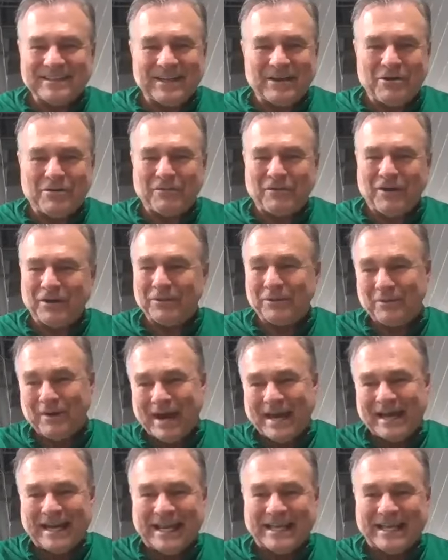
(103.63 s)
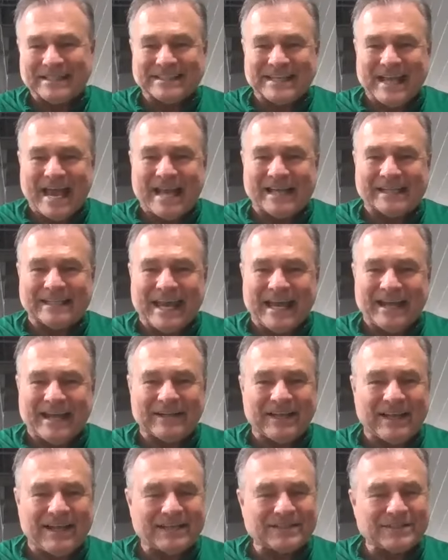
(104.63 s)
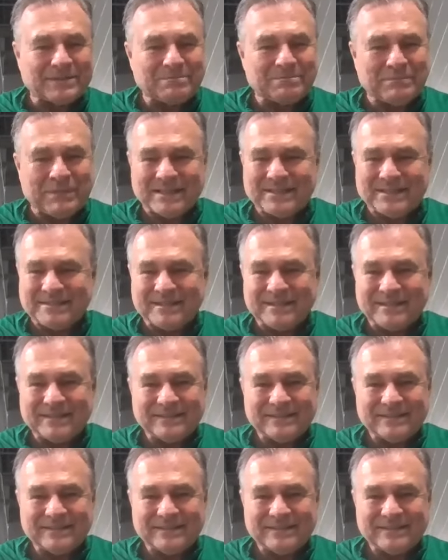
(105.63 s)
over on the right-hand side down to us, missed.